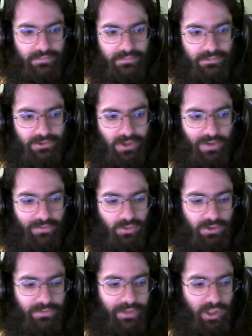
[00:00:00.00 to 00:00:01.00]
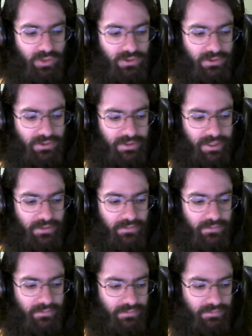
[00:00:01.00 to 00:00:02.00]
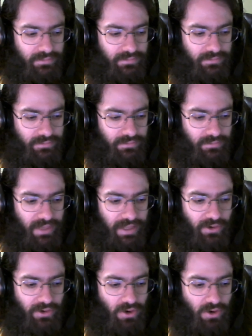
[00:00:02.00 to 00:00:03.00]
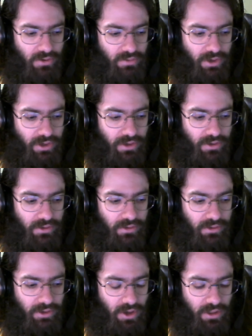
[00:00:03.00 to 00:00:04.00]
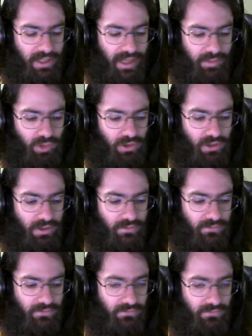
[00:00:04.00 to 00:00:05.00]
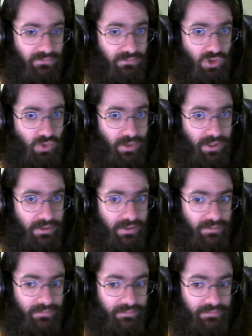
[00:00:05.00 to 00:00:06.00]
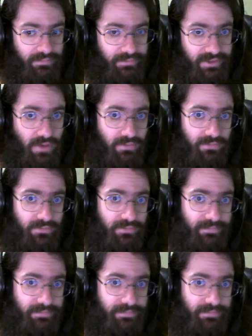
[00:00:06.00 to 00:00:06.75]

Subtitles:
software developers that made their hardware not capable of doing stuff.